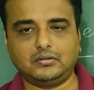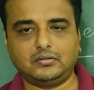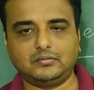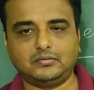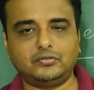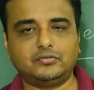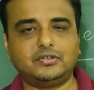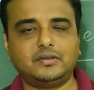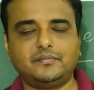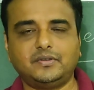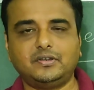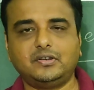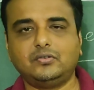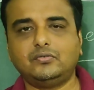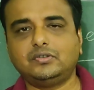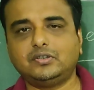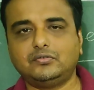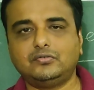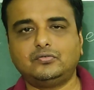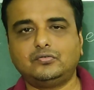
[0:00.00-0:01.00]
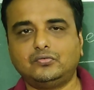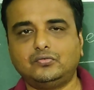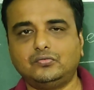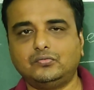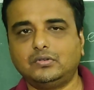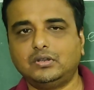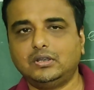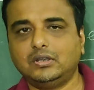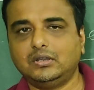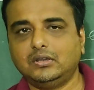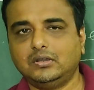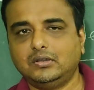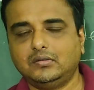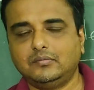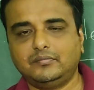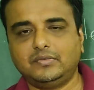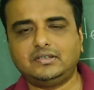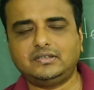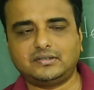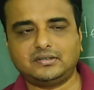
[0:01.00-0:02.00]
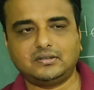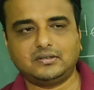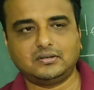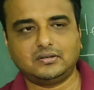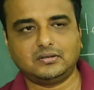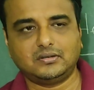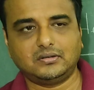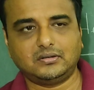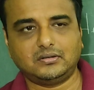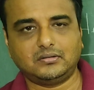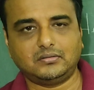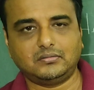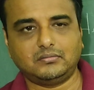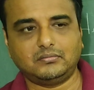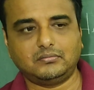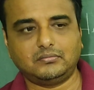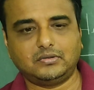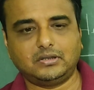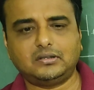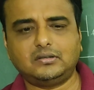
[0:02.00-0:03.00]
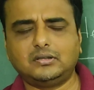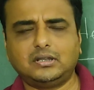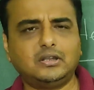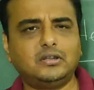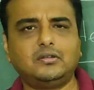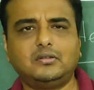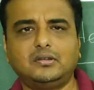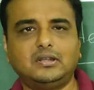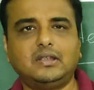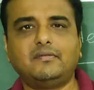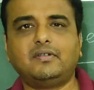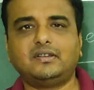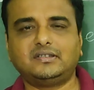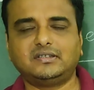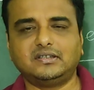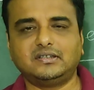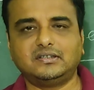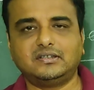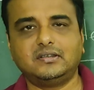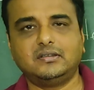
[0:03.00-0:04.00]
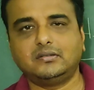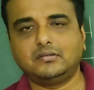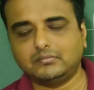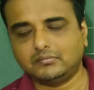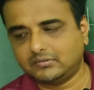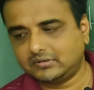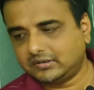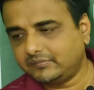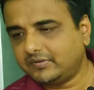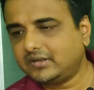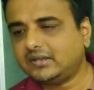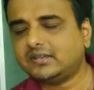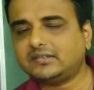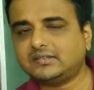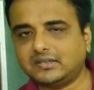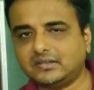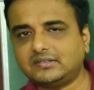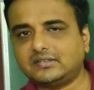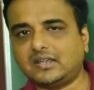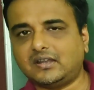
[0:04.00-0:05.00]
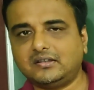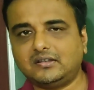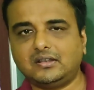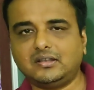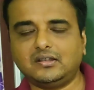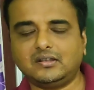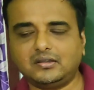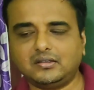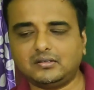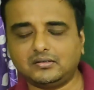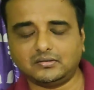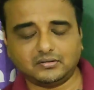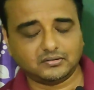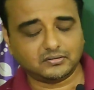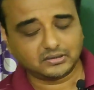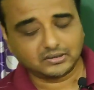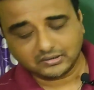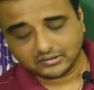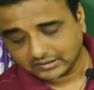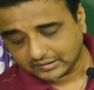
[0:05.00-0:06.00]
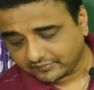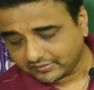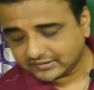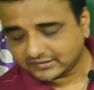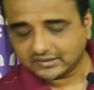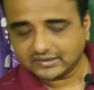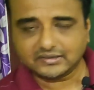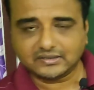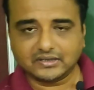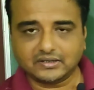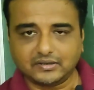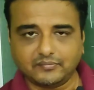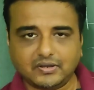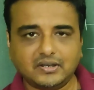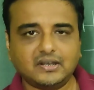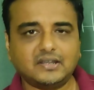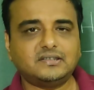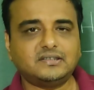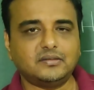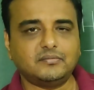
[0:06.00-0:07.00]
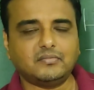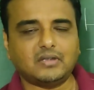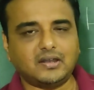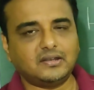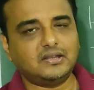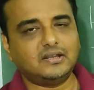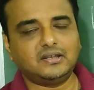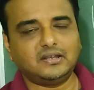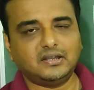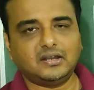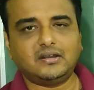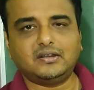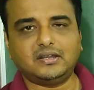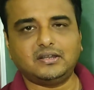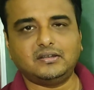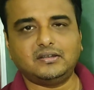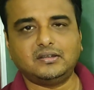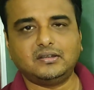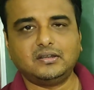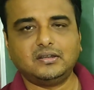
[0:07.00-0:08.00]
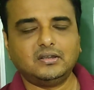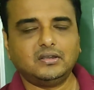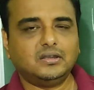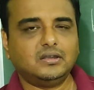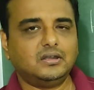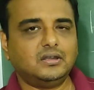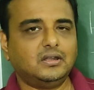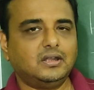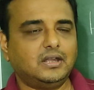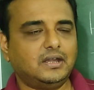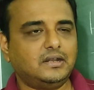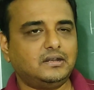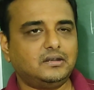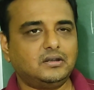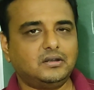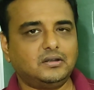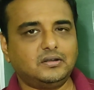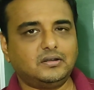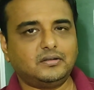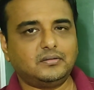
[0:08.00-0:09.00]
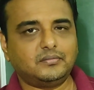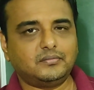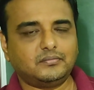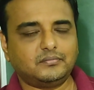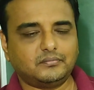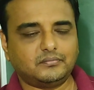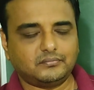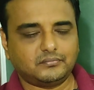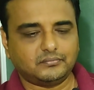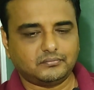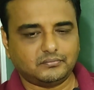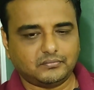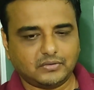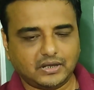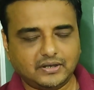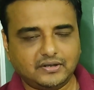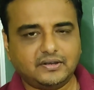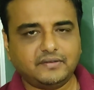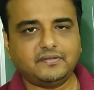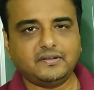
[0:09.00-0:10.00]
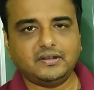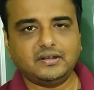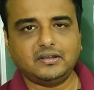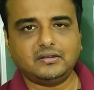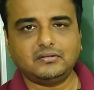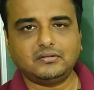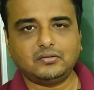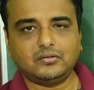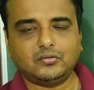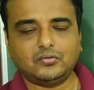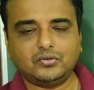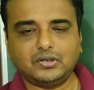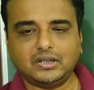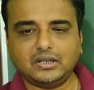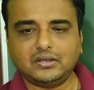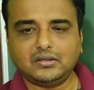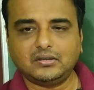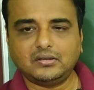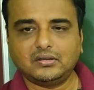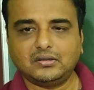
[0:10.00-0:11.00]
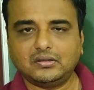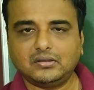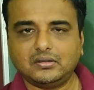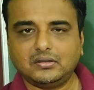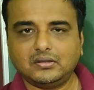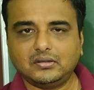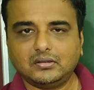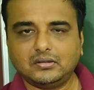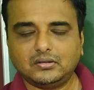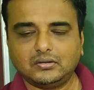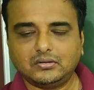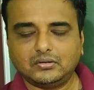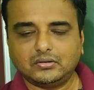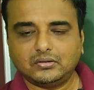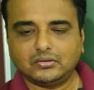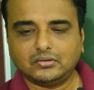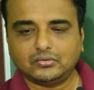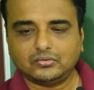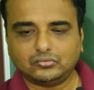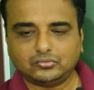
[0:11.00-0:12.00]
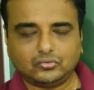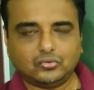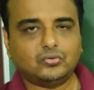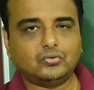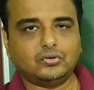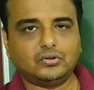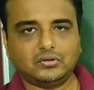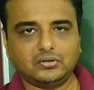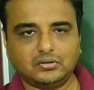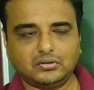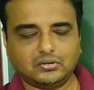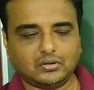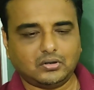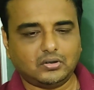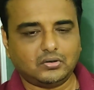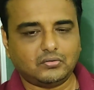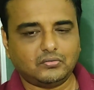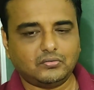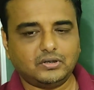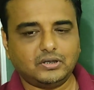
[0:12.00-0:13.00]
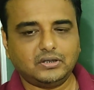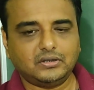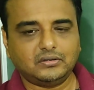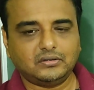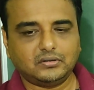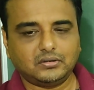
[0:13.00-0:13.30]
Joseph Andrews used to do, means that they never sense, they remain the sense until they never sense, they remain the same until they are dead. And Henry Fielding only told or only